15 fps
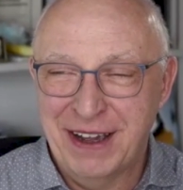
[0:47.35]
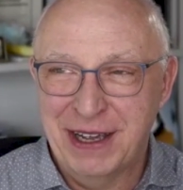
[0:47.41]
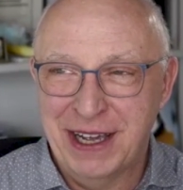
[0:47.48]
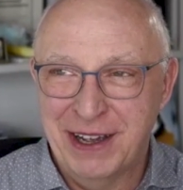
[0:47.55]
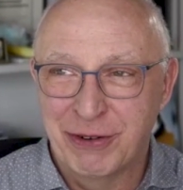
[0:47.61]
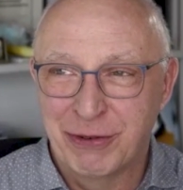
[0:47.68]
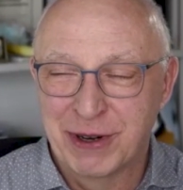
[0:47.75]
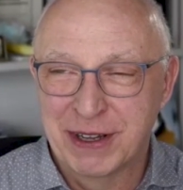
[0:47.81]

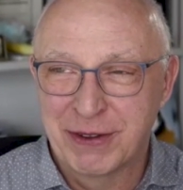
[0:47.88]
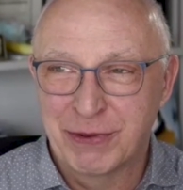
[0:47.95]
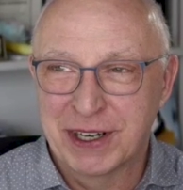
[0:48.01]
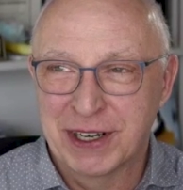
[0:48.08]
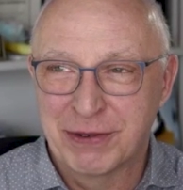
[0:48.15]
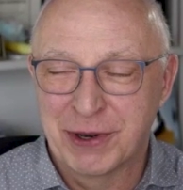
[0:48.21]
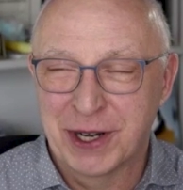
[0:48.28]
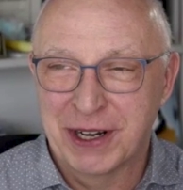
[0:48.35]
always
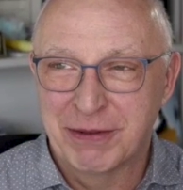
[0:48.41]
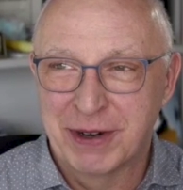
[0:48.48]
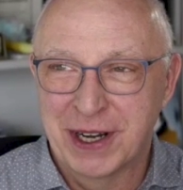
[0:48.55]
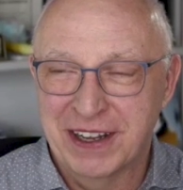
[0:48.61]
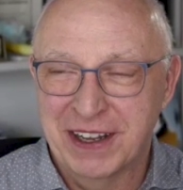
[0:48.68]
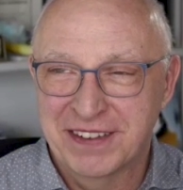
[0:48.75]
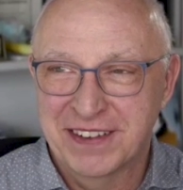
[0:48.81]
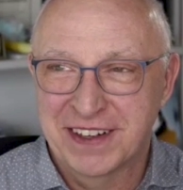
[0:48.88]
wonder where
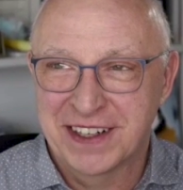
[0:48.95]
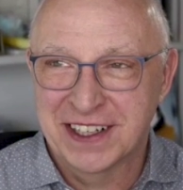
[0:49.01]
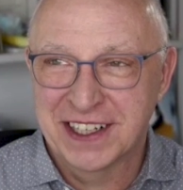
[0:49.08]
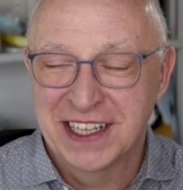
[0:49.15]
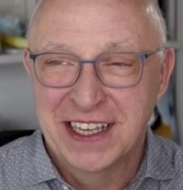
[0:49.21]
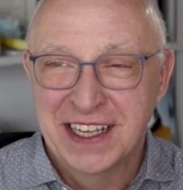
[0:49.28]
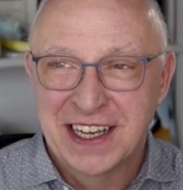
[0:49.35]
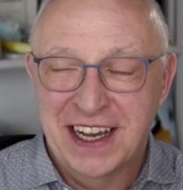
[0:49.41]
I start.
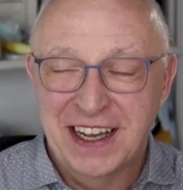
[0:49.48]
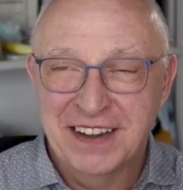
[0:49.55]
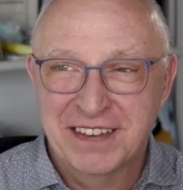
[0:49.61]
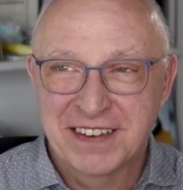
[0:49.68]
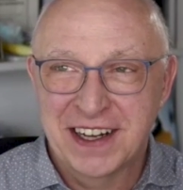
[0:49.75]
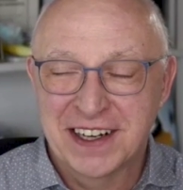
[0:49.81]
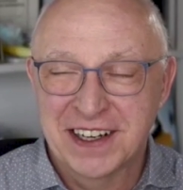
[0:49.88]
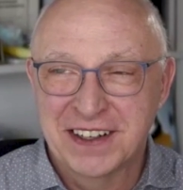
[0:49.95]
I
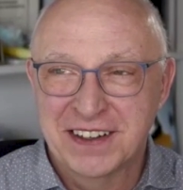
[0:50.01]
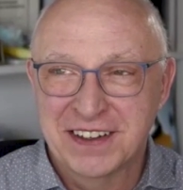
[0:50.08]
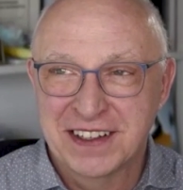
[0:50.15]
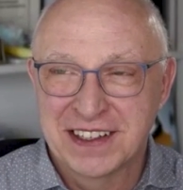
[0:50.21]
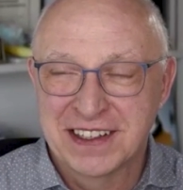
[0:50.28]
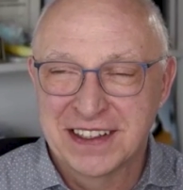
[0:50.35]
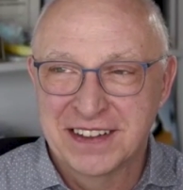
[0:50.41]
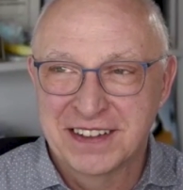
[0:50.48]
started
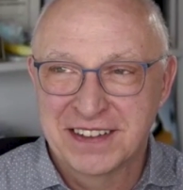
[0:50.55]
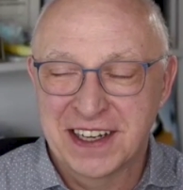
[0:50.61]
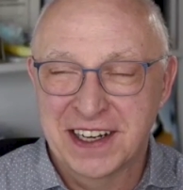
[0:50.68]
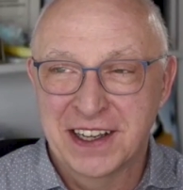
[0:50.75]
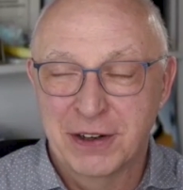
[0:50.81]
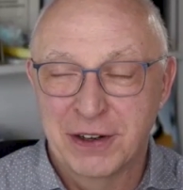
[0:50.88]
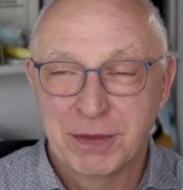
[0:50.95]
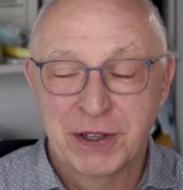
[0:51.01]

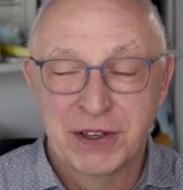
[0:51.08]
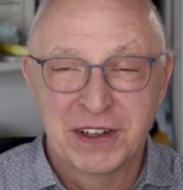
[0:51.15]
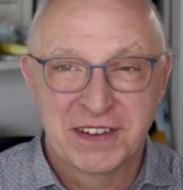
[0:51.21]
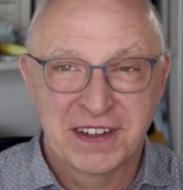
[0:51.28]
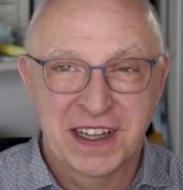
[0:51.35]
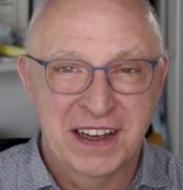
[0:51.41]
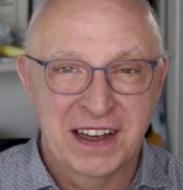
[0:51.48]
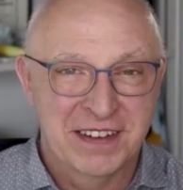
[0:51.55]
studying computer
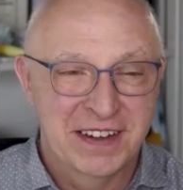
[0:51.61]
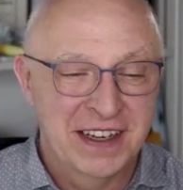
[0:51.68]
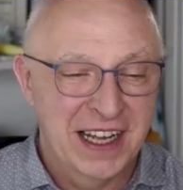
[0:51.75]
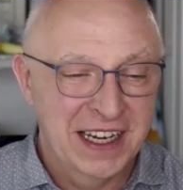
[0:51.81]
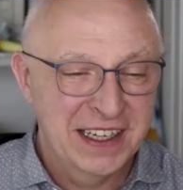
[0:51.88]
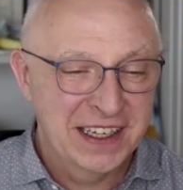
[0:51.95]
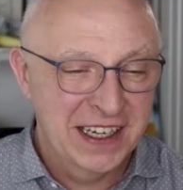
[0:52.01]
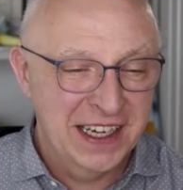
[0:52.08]
science in
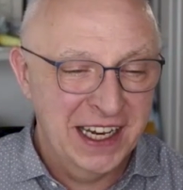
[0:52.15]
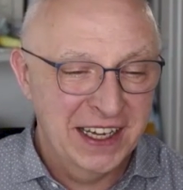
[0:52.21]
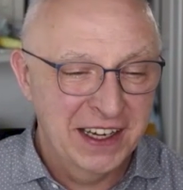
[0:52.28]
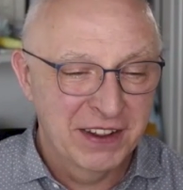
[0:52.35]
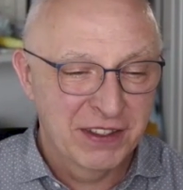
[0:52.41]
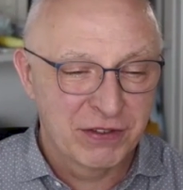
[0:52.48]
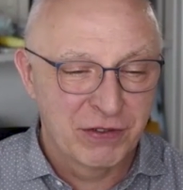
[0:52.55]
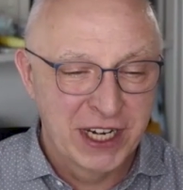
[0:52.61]

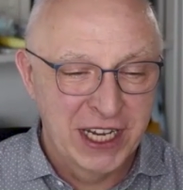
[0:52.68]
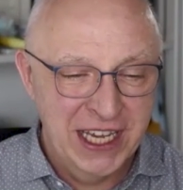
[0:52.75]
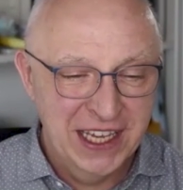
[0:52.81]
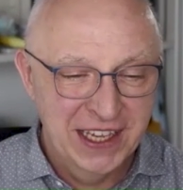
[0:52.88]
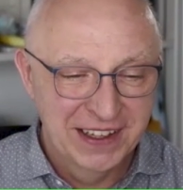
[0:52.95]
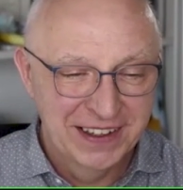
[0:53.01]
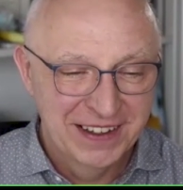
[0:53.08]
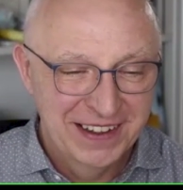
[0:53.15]

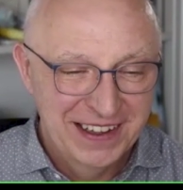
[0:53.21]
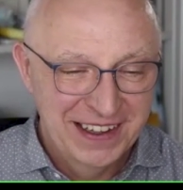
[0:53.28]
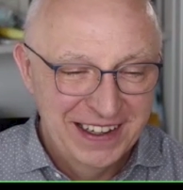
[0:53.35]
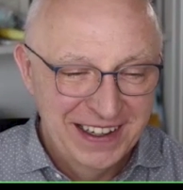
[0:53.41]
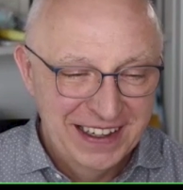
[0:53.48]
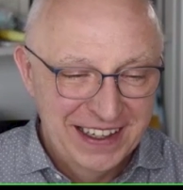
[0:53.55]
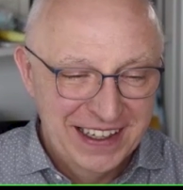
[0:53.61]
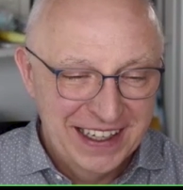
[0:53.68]
1983.
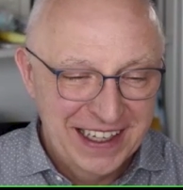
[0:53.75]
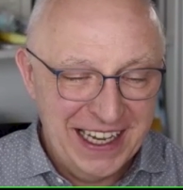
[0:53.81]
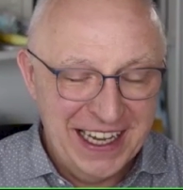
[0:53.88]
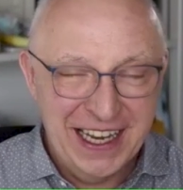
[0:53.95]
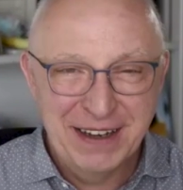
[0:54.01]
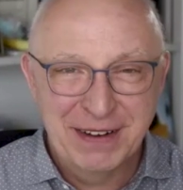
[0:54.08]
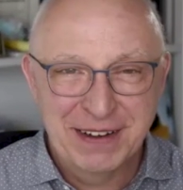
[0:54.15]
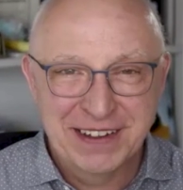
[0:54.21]

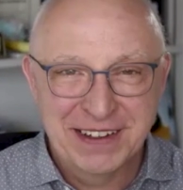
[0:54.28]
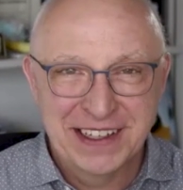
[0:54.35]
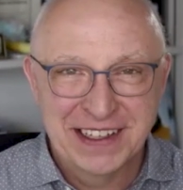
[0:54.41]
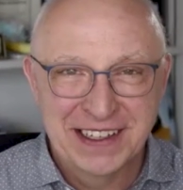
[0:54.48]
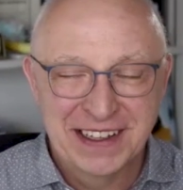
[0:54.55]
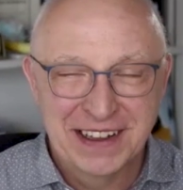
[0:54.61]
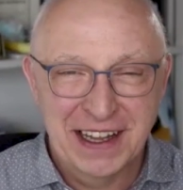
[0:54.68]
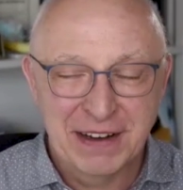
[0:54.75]
And
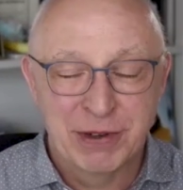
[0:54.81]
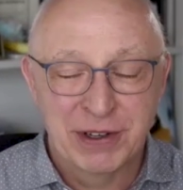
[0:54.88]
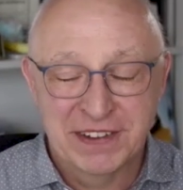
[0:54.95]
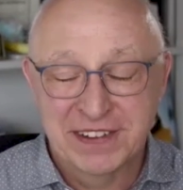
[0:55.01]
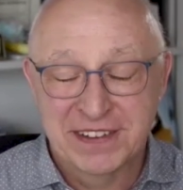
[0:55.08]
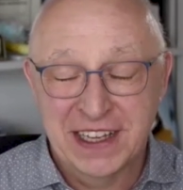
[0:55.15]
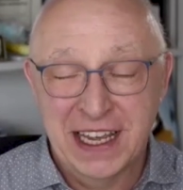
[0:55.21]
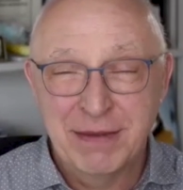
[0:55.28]
that was
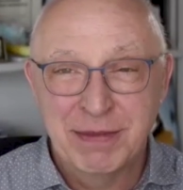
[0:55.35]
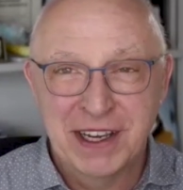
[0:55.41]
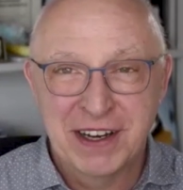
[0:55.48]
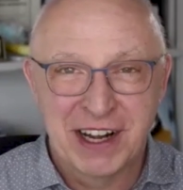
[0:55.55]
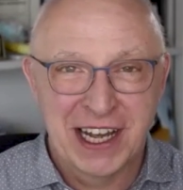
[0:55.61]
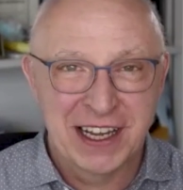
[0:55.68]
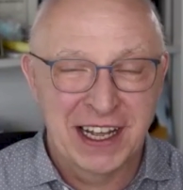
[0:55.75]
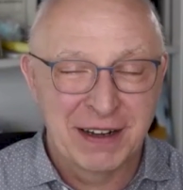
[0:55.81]
the same
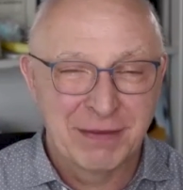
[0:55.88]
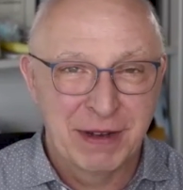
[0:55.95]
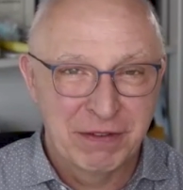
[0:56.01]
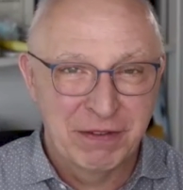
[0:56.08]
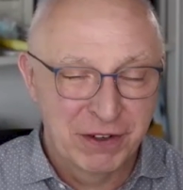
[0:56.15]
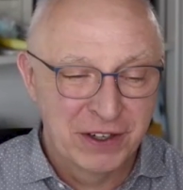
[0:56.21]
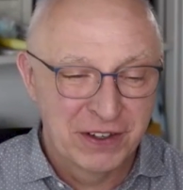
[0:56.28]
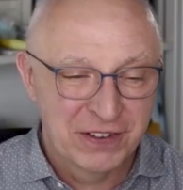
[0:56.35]
year I got my
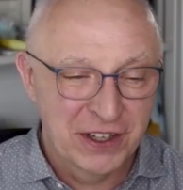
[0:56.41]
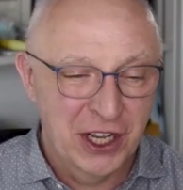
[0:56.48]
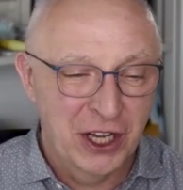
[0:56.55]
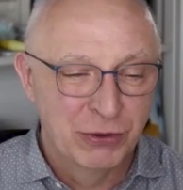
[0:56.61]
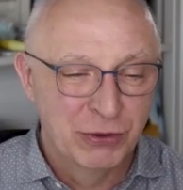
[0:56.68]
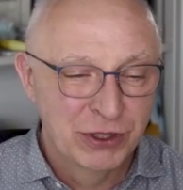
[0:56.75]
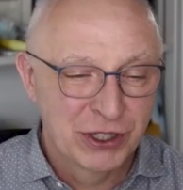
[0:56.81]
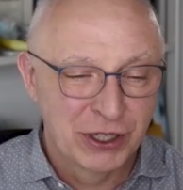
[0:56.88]
first
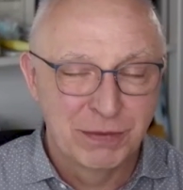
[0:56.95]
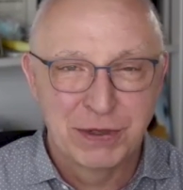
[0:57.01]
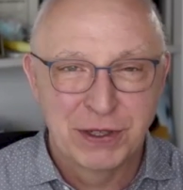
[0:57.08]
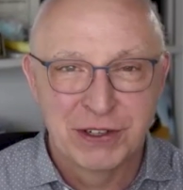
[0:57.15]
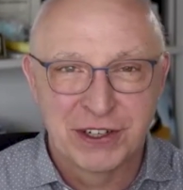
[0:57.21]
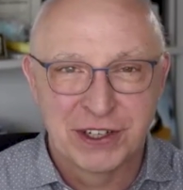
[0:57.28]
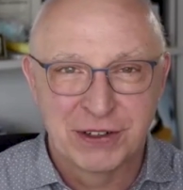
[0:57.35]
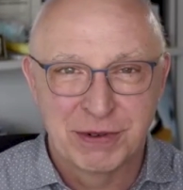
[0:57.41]
own
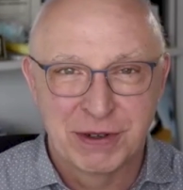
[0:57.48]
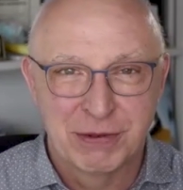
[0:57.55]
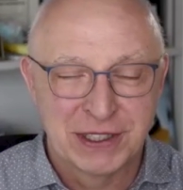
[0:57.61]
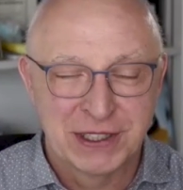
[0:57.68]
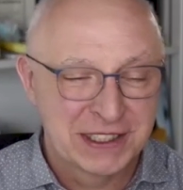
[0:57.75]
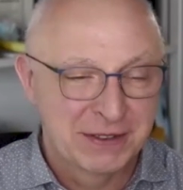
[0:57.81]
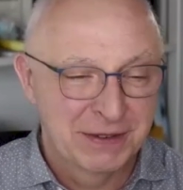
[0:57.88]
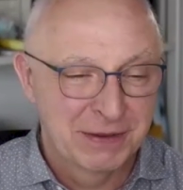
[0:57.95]
computer,
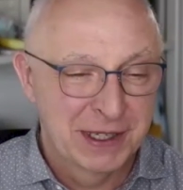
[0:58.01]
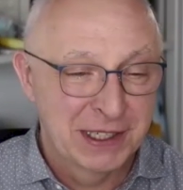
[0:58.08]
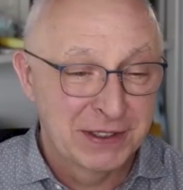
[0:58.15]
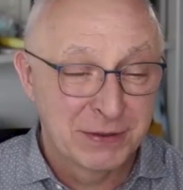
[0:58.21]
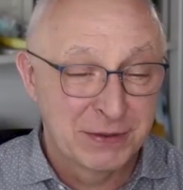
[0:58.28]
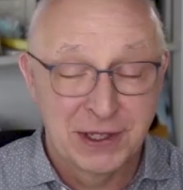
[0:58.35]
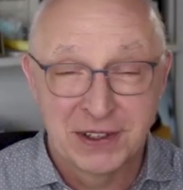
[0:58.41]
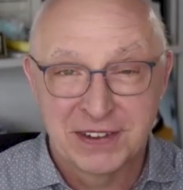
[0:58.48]

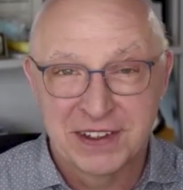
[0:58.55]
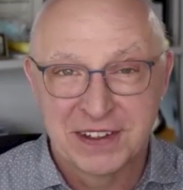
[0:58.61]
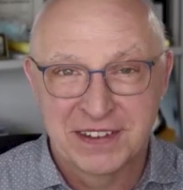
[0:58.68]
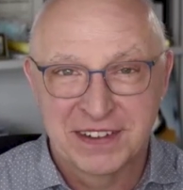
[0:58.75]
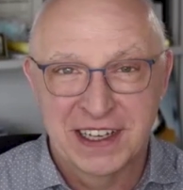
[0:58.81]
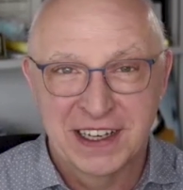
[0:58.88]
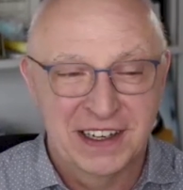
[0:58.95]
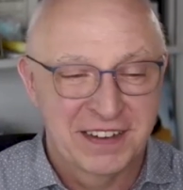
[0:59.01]
which was a
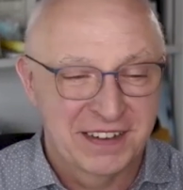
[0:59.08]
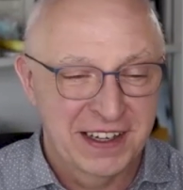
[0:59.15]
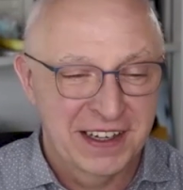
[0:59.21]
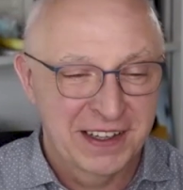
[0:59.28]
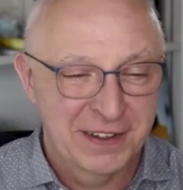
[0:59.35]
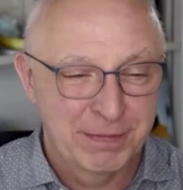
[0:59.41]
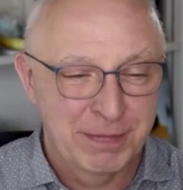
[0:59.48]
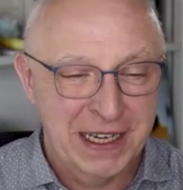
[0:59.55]
Sinclair
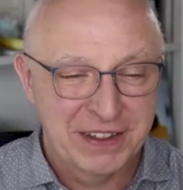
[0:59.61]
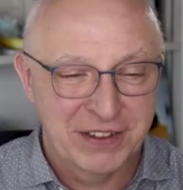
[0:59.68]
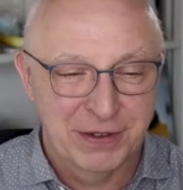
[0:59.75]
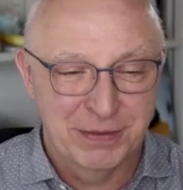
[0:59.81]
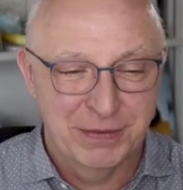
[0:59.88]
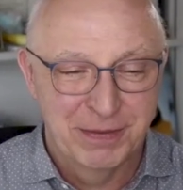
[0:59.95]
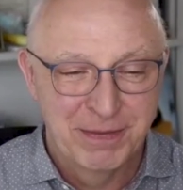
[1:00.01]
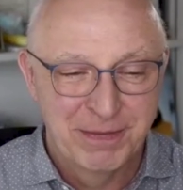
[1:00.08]
ZX
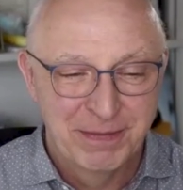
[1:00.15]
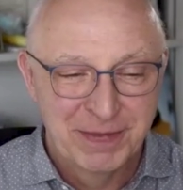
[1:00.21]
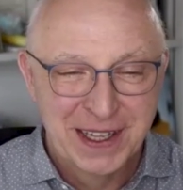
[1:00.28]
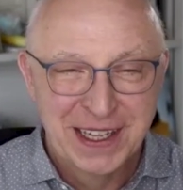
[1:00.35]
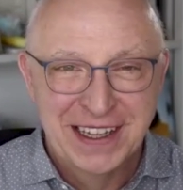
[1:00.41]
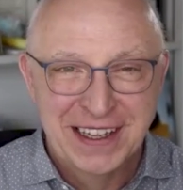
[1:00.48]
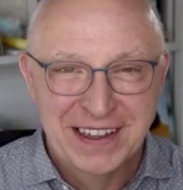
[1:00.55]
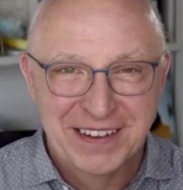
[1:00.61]
Spectrum.
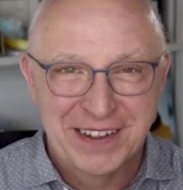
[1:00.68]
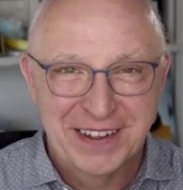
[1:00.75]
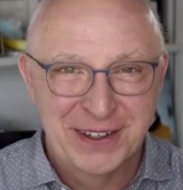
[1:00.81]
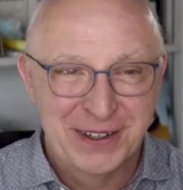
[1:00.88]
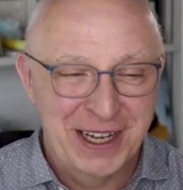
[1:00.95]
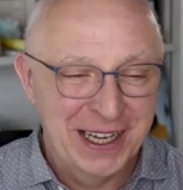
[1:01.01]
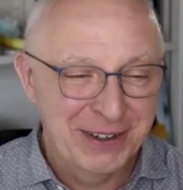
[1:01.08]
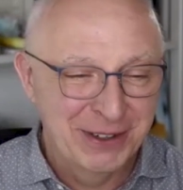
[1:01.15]

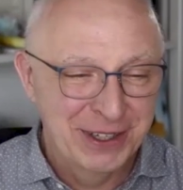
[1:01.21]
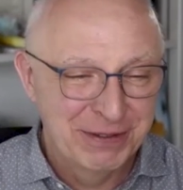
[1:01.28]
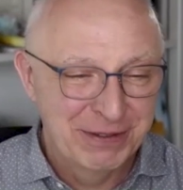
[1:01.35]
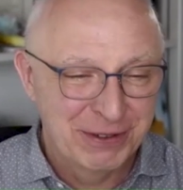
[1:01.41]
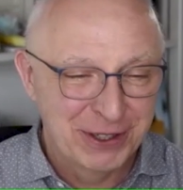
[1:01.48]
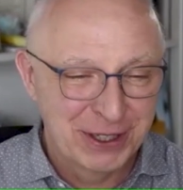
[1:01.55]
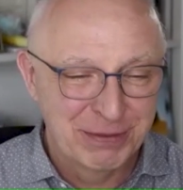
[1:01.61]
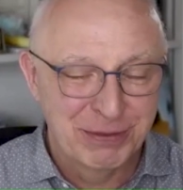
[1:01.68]
So I couldn't
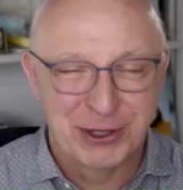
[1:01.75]
afford more.